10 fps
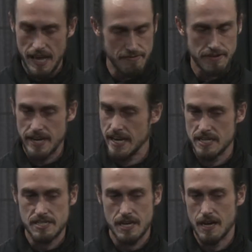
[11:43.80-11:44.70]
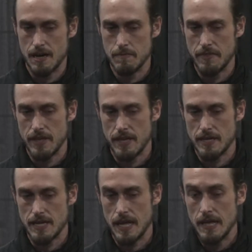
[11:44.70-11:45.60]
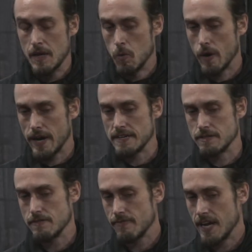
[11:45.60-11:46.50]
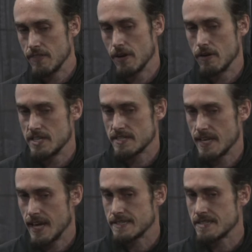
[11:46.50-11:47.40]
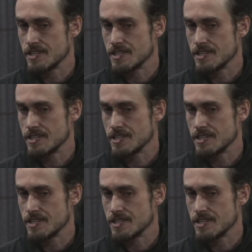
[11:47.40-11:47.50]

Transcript: Every age. What I do find though is that